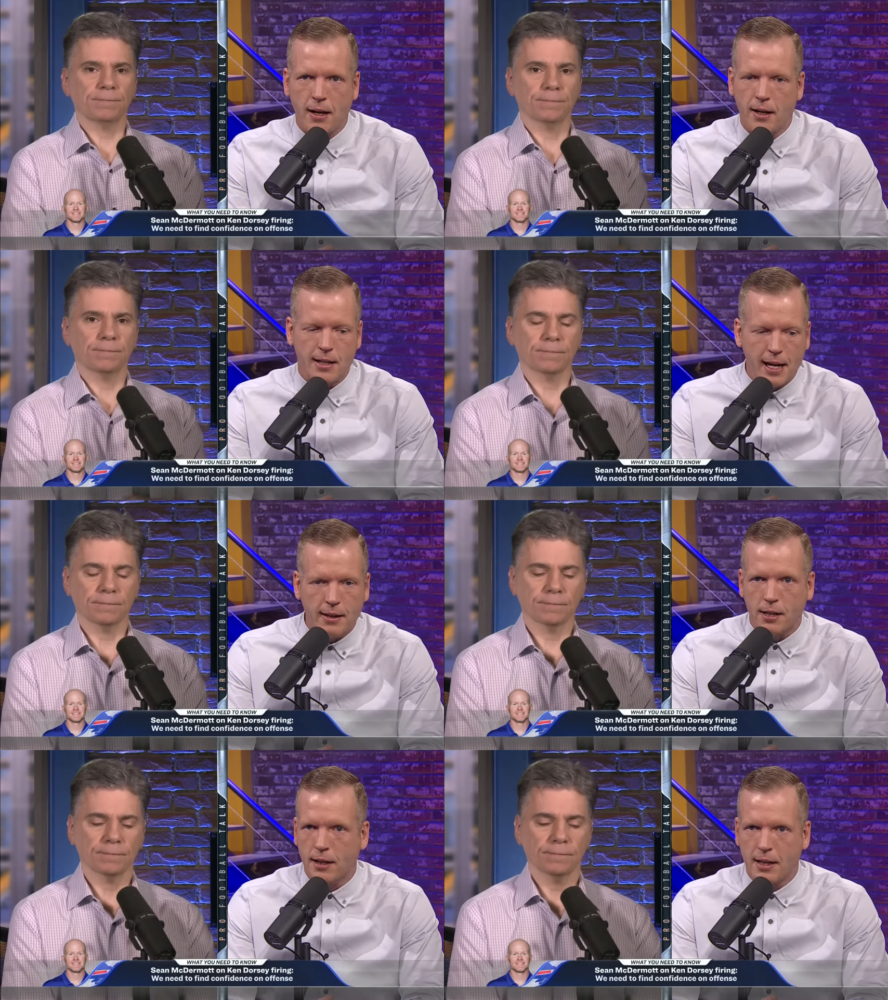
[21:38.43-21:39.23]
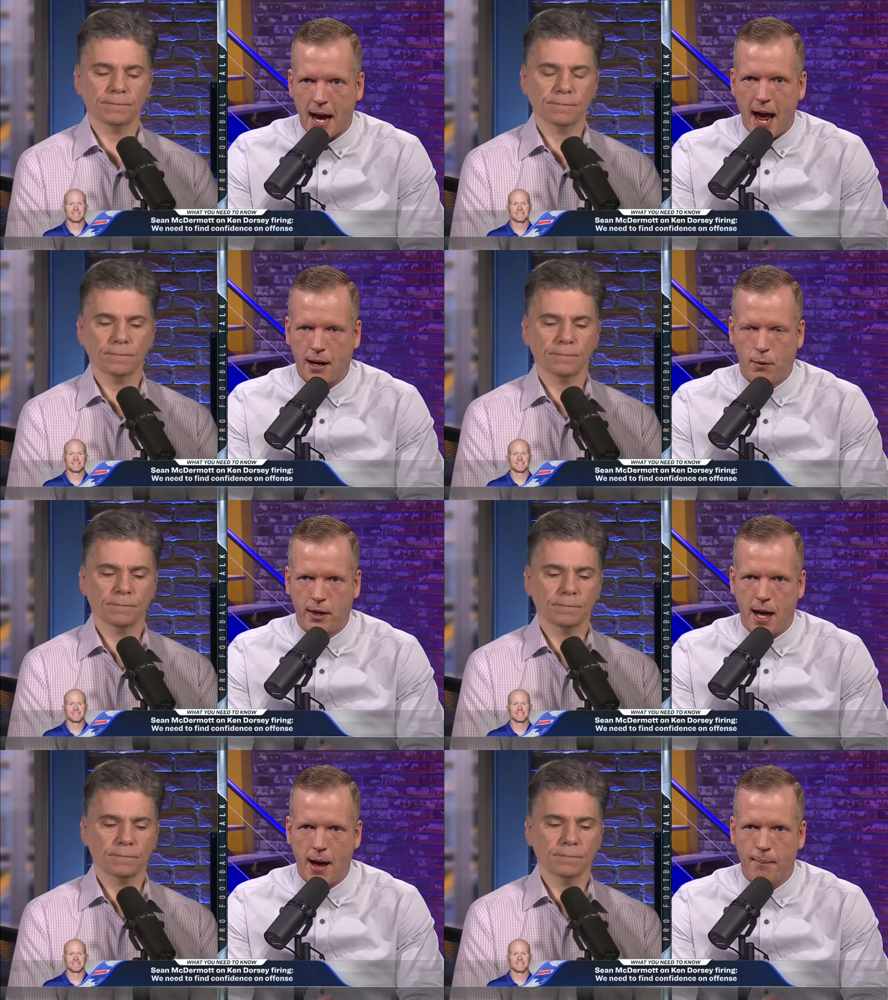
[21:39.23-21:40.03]
Speaker 1: a yin to the yang with
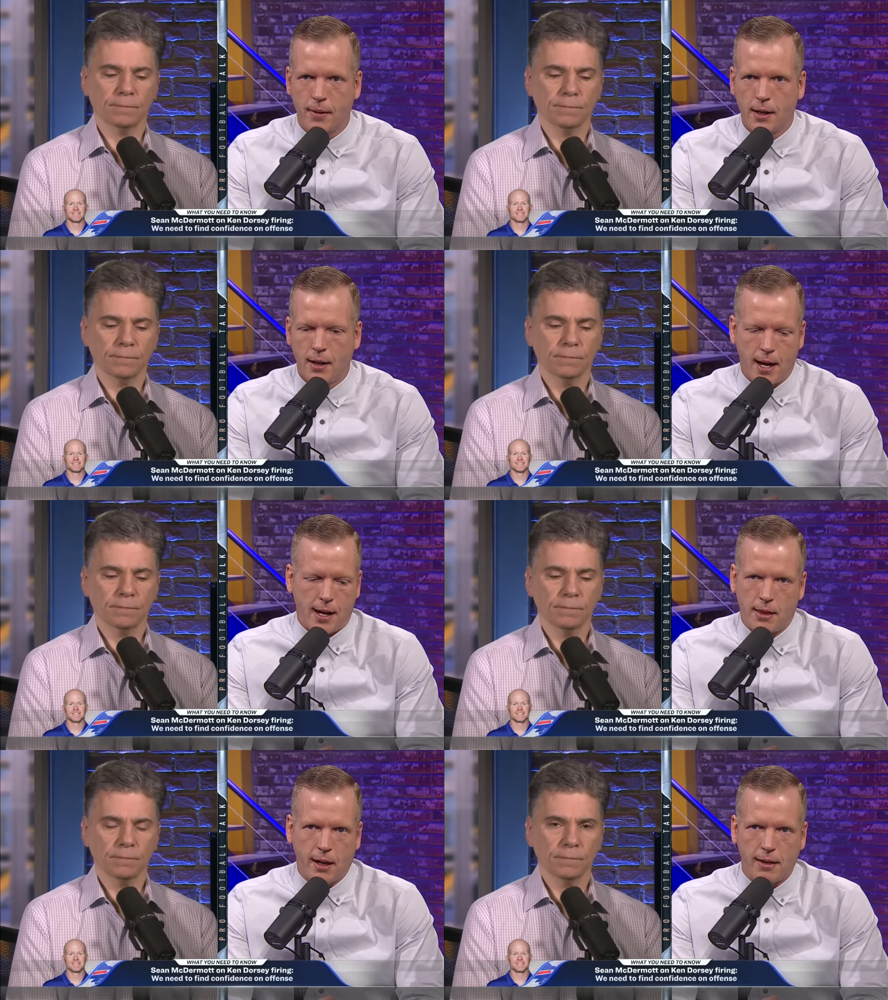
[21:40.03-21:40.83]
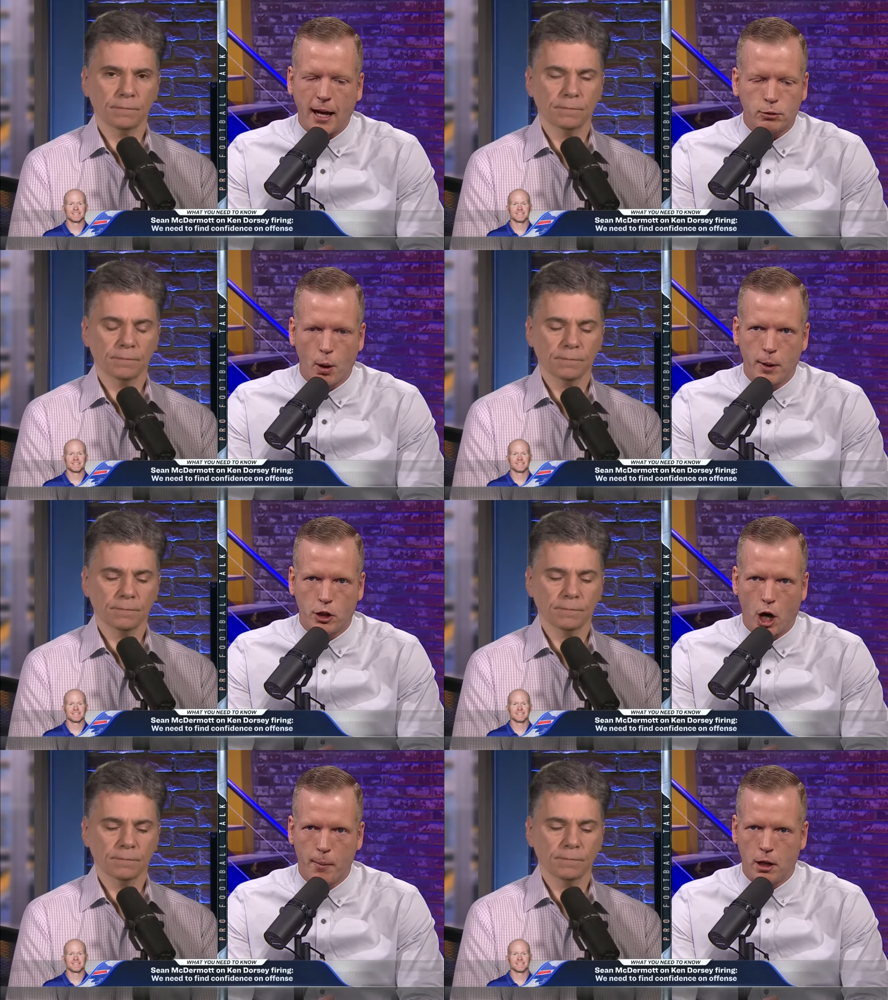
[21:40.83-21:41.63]
them. And I think that's where
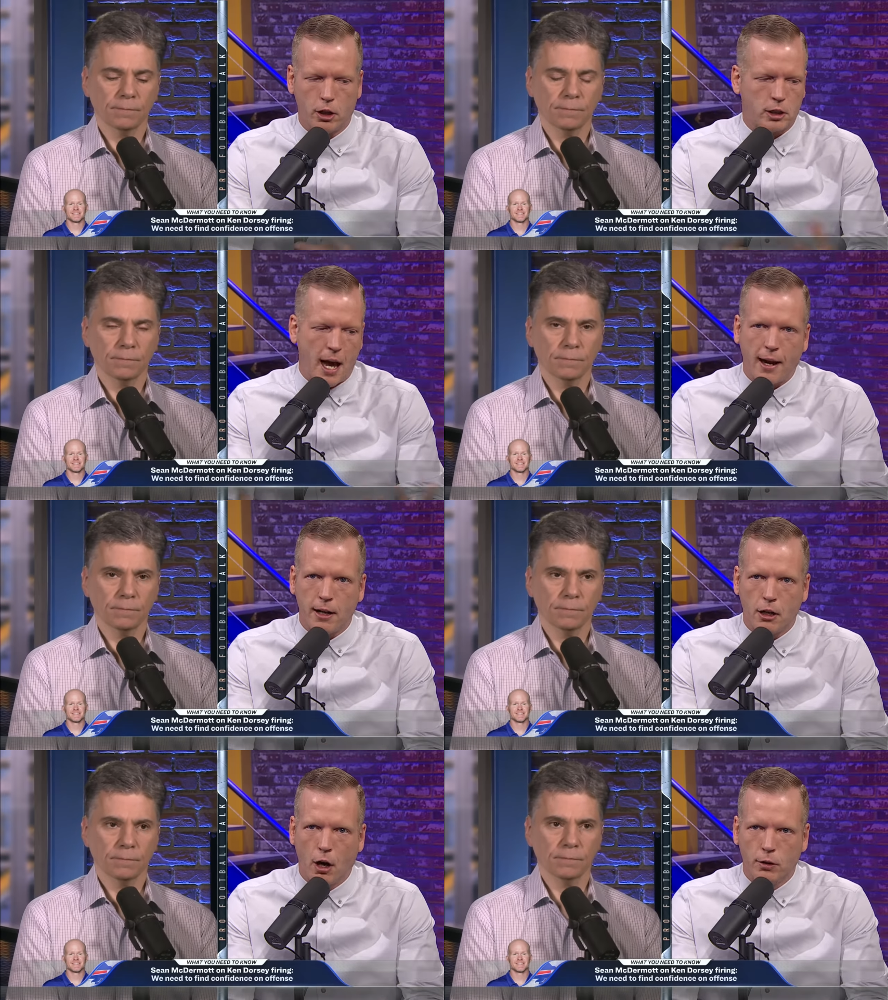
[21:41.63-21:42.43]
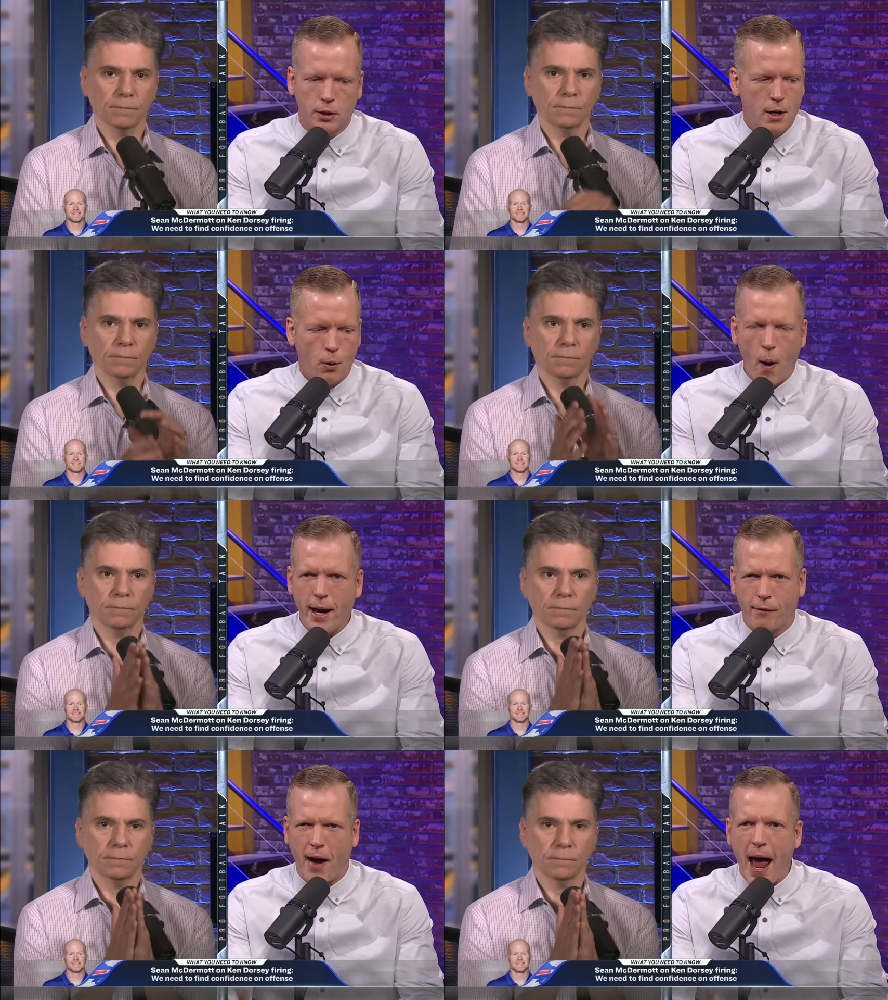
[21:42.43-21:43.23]
McDermott looks at it and goes, wait,
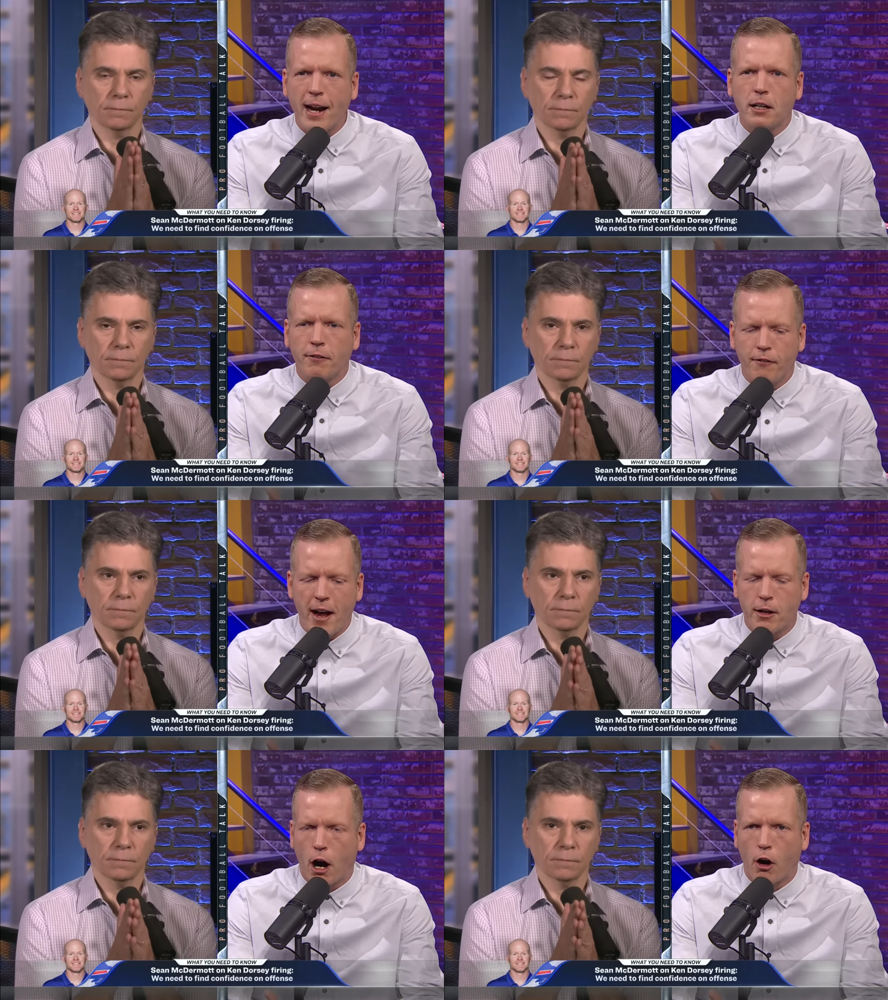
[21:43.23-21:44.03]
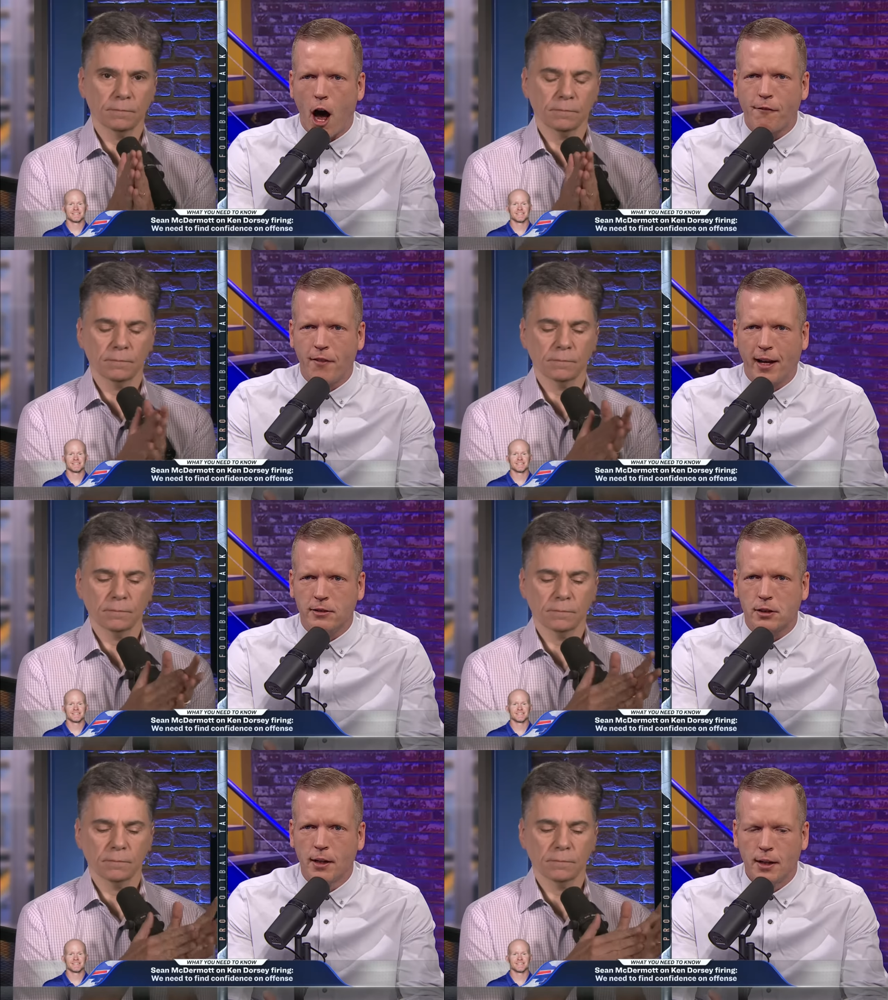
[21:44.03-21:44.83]
if I had to defend our
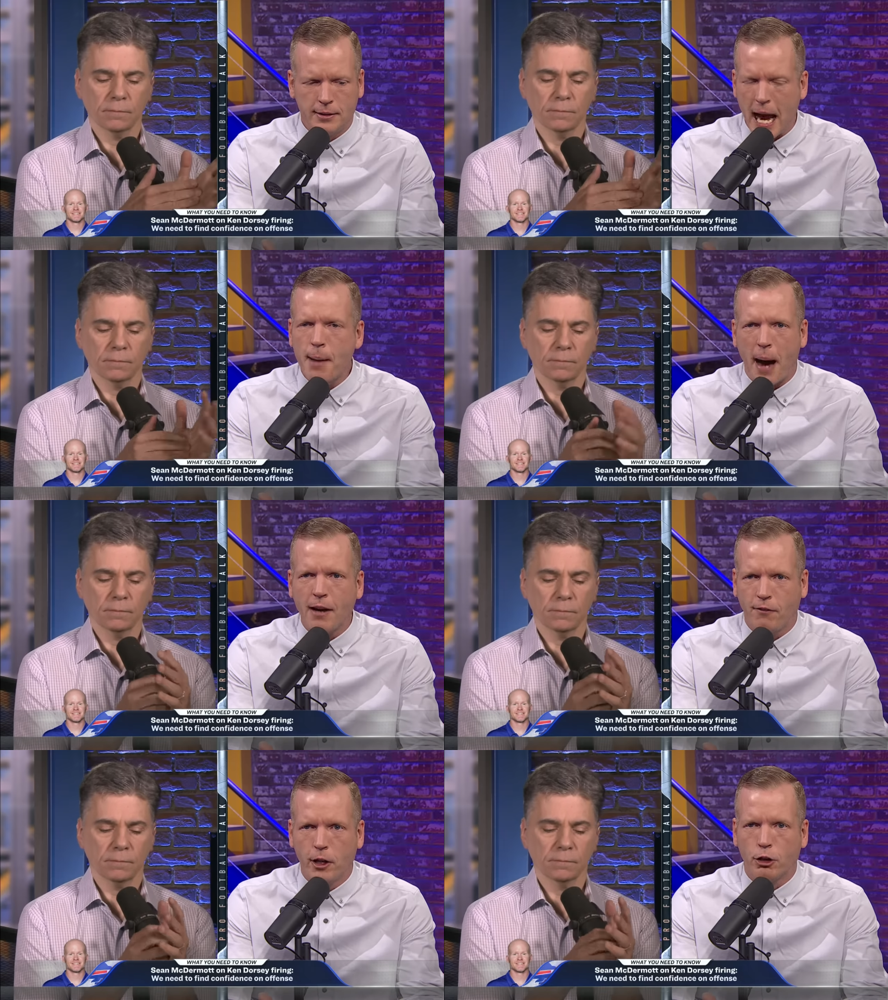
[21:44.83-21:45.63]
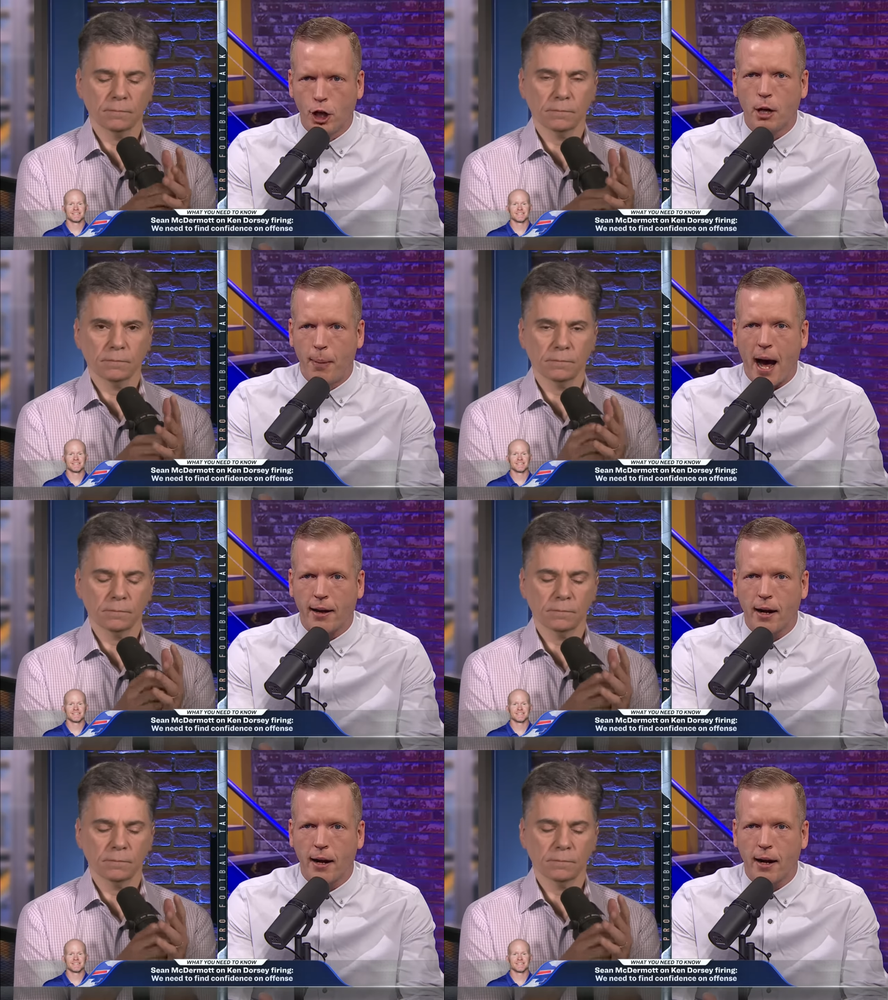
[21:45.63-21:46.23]
offense, damn, I'd feel good about it.